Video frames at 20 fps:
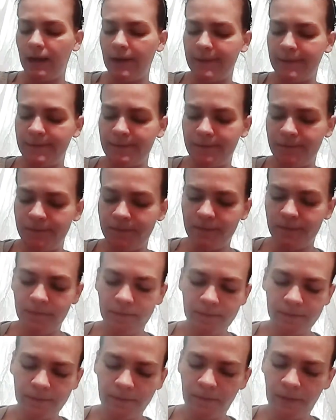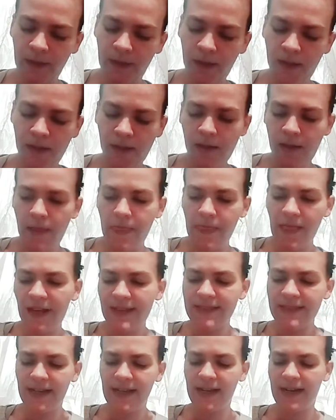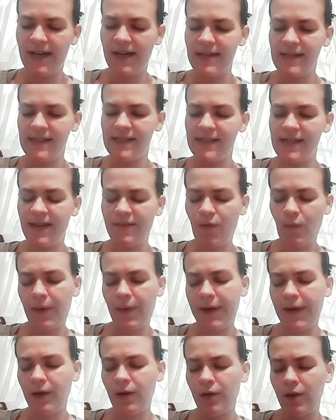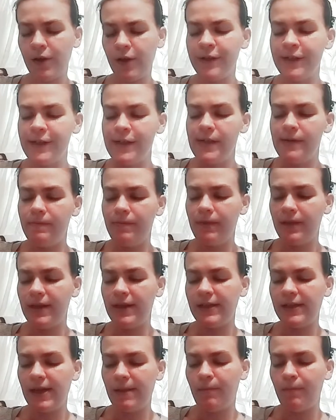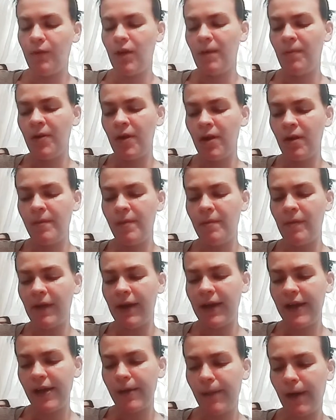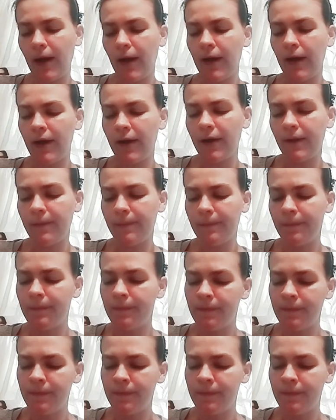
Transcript: Um, next thing I got is kind of weird, but I'm going to put them in my Ita bag